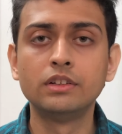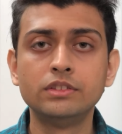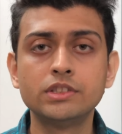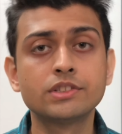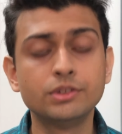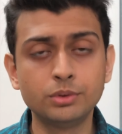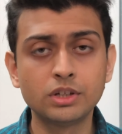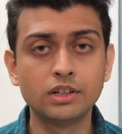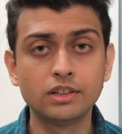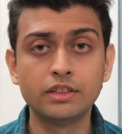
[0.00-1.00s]
Just
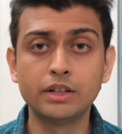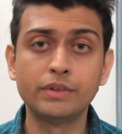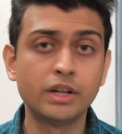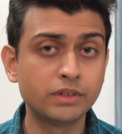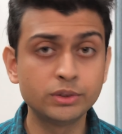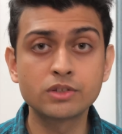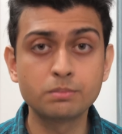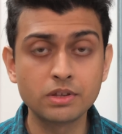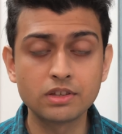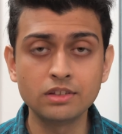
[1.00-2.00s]
note that whenever you are
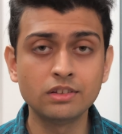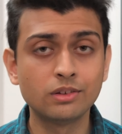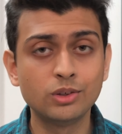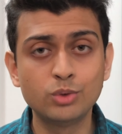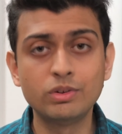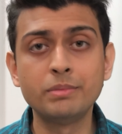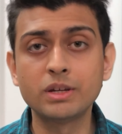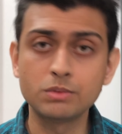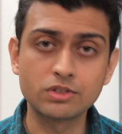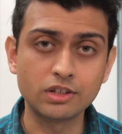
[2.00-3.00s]
speaking, you will
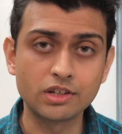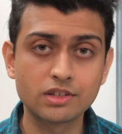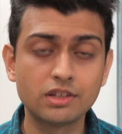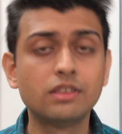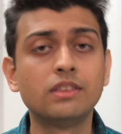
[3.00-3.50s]
make mistakes.